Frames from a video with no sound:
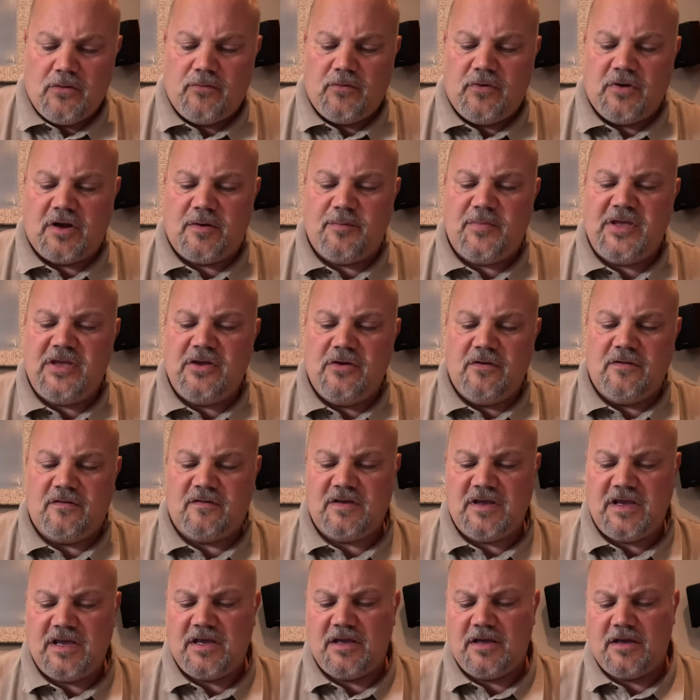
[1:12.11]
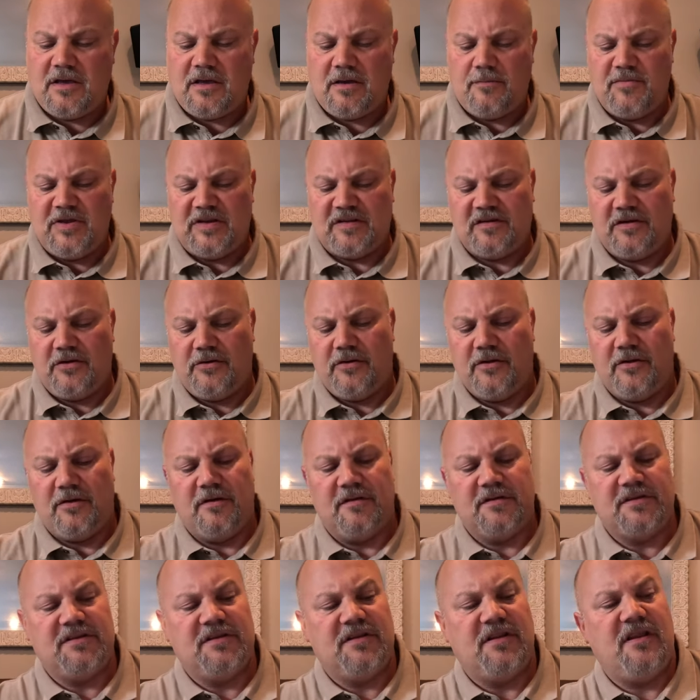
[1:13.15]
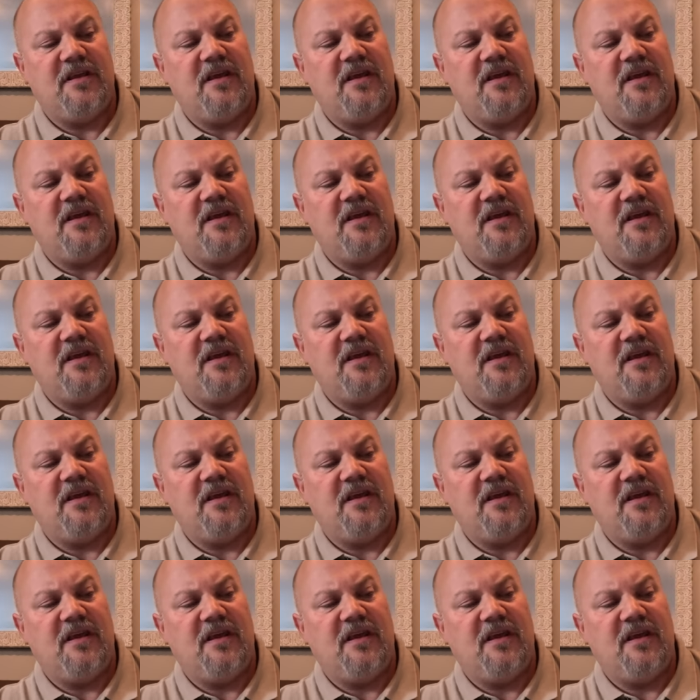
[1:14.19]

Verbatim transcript: we're going to be using materials